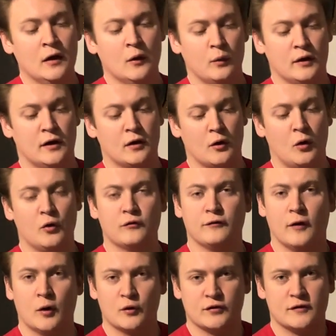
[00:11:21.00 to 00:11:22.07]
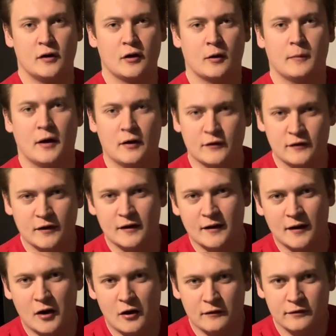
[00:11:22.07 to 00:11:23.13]
When you hear old folks talk about
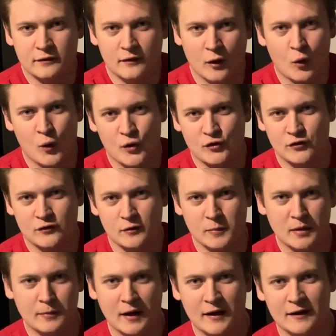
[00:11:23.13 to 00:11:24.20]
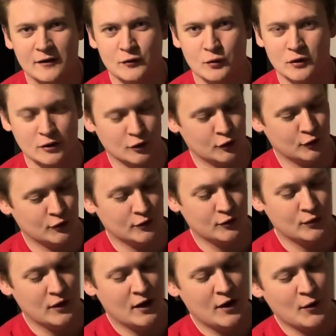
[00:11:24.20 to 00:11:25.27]
sending off a horse to be made into a glue,
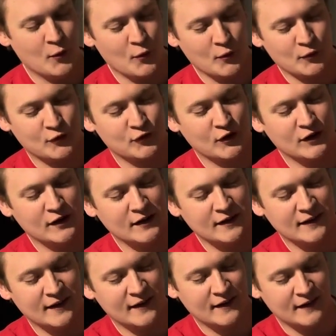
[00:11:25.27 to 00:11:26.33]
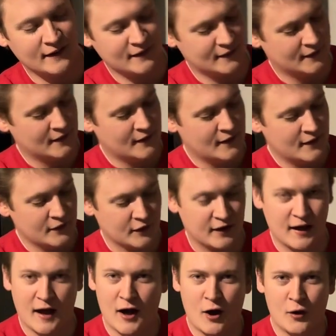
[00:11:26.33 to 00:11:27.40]
or sending the
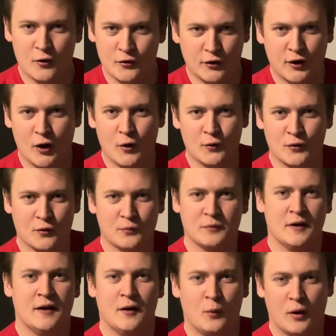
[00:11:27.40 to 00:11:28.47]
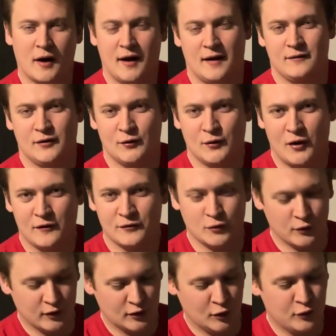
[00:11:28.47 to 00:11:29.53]
cow or the goat or what have you off to
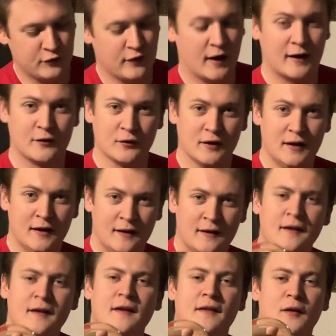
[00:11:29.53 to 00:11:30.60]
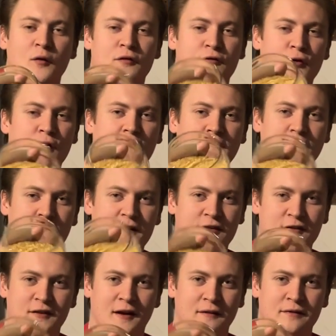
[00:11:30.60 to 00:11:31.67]
the glue factory, they're referring to
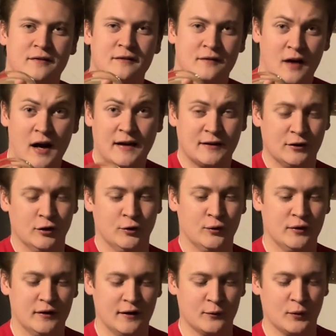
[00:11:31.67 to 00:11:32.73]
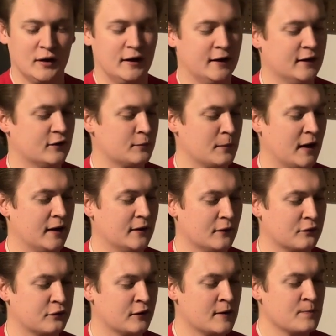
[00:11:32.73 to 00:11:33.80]
this stuff, hide glue. And it really is made
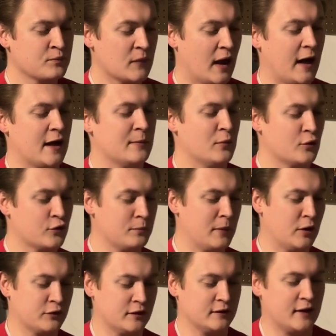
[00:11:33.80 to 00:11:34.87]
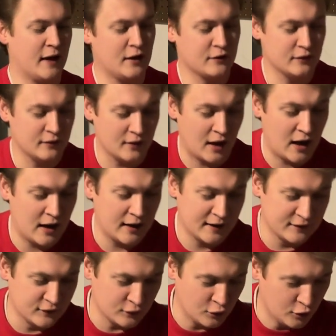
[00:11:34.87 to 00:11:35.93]
of animals, melted down
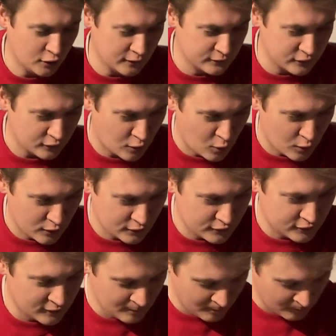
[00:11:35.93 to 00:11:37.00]
hides and hooves and horns